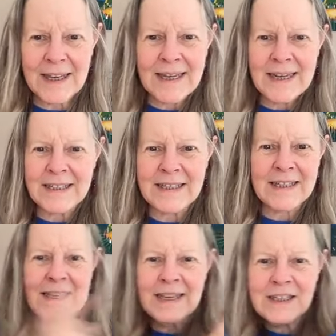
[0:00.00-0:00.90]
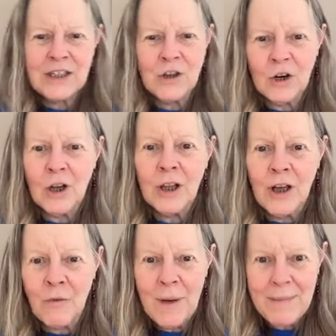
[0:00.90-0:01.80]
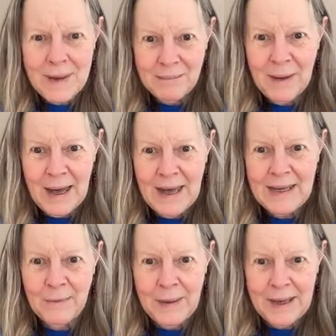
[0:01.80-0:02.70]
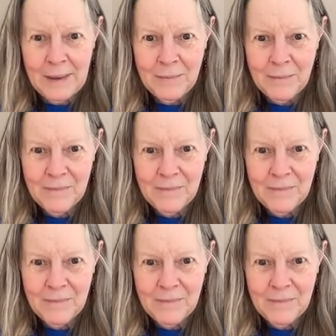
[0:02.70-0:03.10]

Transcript: It is this circle of women behind me